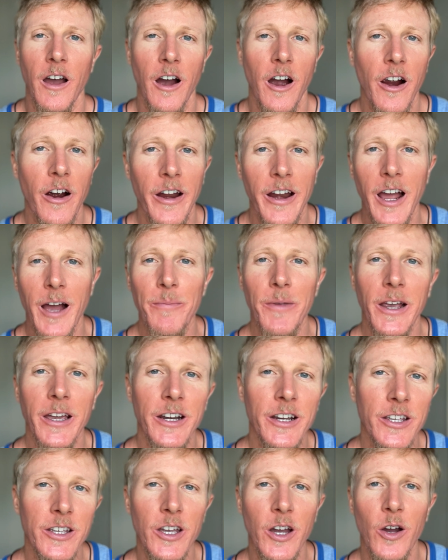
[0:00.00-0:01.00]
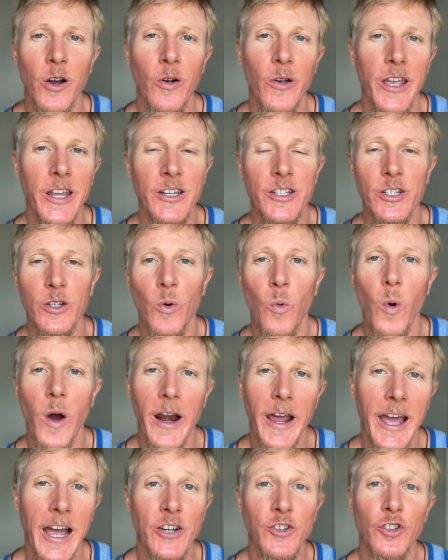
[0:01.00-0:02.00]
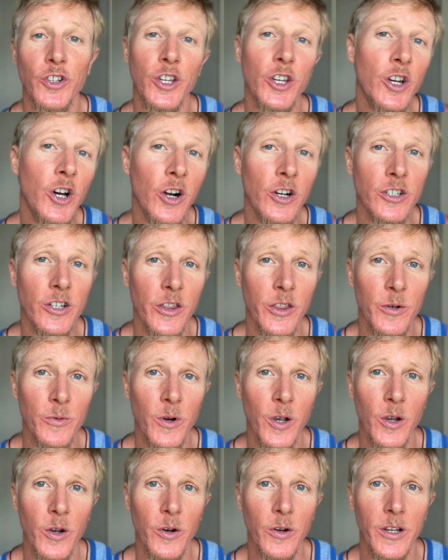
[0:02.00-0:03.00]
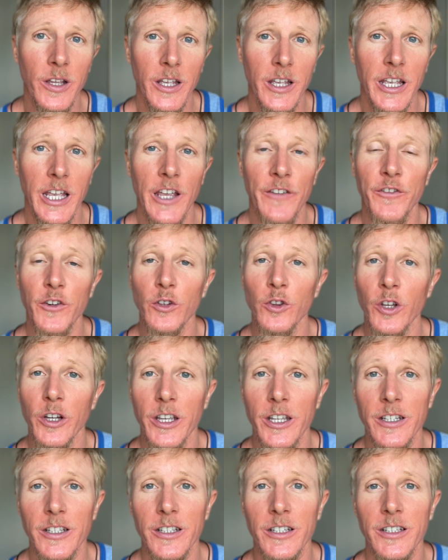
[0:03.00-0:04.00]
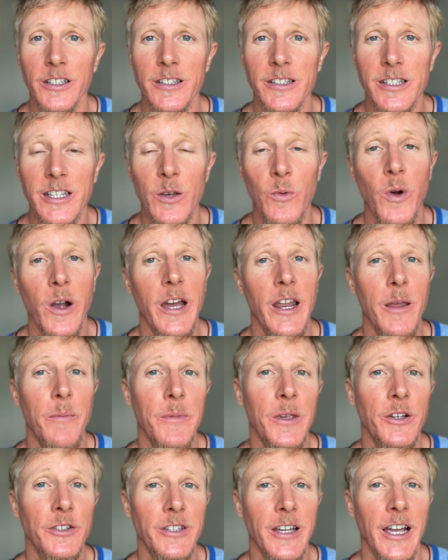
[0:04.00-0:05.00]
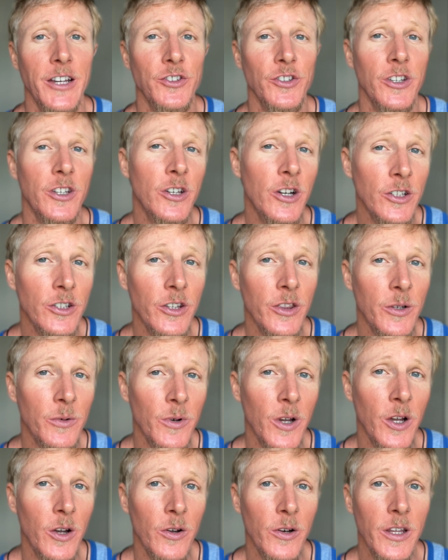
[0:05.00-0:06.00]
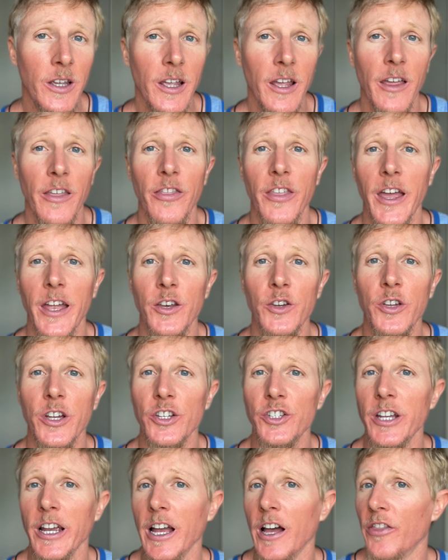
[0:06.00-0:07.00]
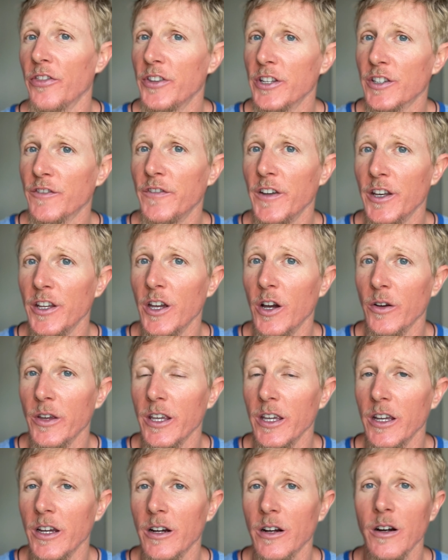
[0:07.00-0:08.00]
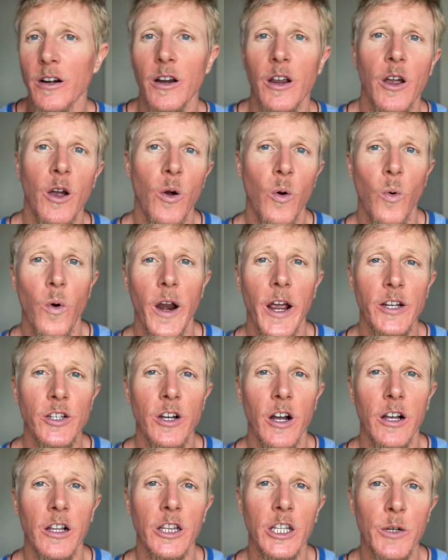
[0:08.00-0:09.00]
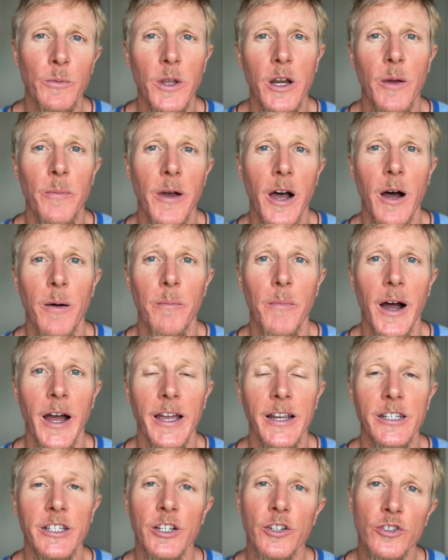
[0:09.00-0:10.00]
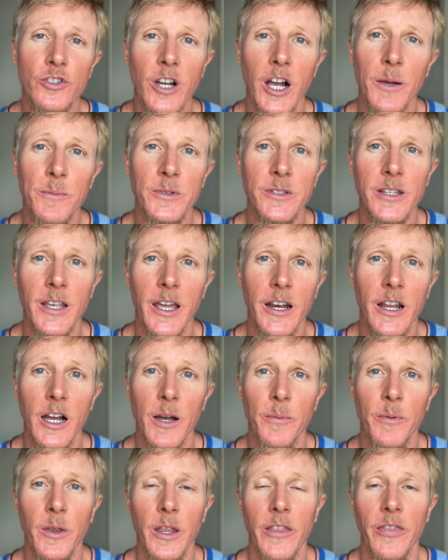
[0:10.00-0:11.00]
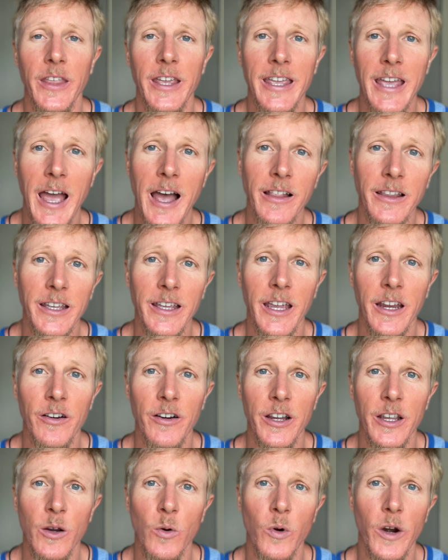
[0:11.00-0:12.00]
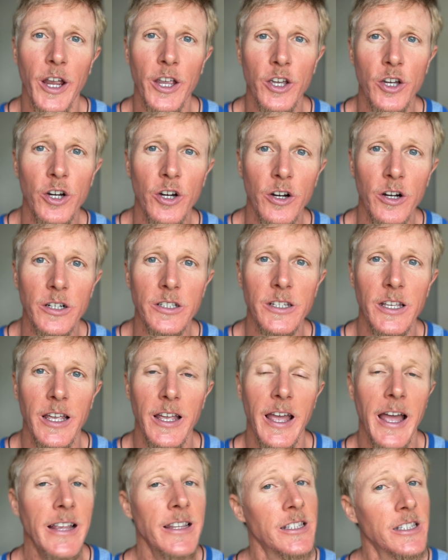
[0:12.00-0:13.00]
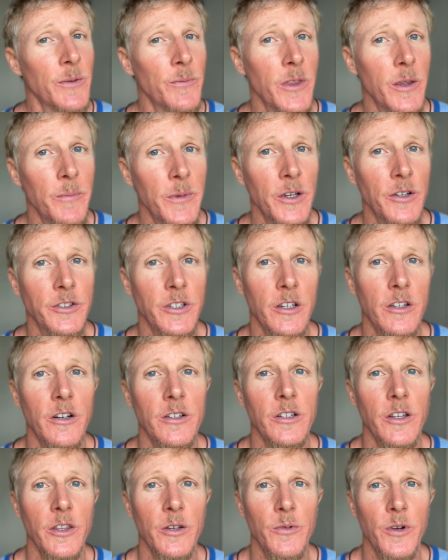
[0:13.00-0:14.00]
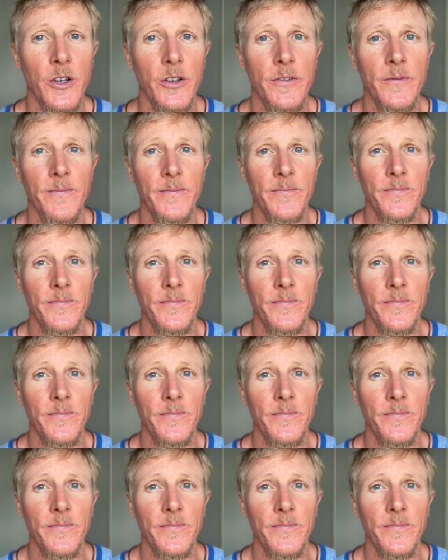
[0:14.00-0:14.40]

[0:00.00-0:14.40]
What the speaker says: All right, I'm not gonna go into what I actually cooked on the road. If you're looking to see what kind of meals I actually cooked on the road, then you can check out this video here where I talk a little bit about my teardrop setup in the galley area where I cooked and some of the meals I cooked on the road.